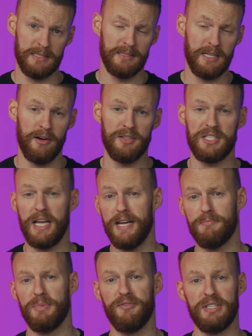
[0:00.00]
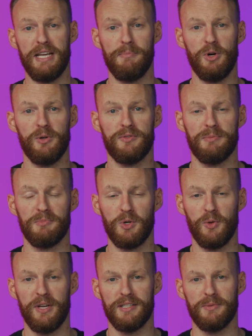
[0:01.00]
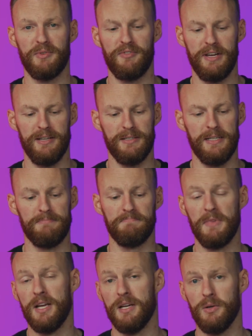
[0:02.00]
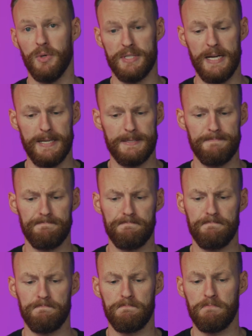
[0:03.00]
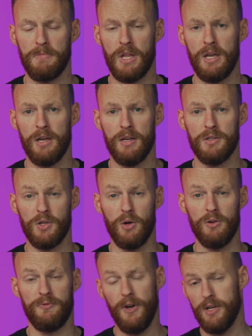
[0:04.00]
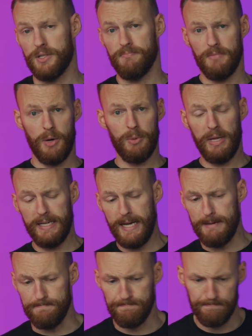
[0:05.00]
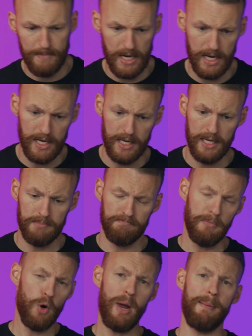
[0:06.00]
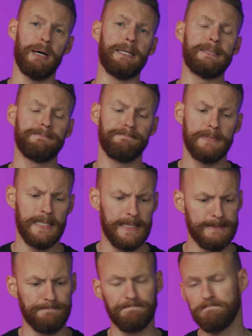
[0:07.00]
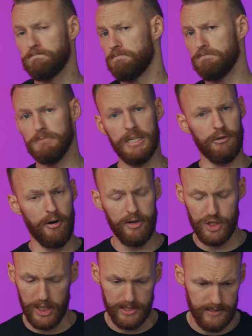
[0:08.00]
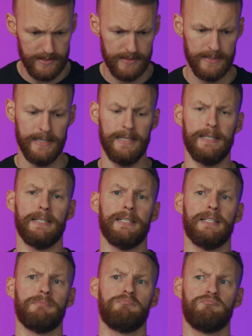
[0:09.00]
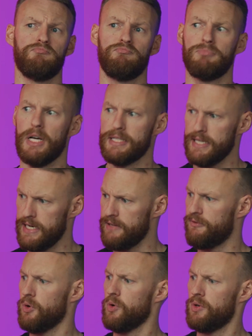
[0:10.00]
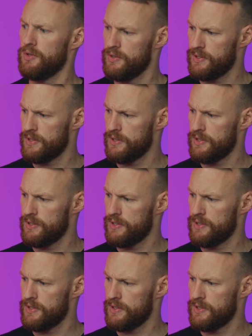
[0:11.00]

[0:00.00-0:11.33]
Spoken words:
Current state, bit of a demo of some cool things that we've found, and what's next. So first, I want to play a game. Who am I? Literary genius. 1984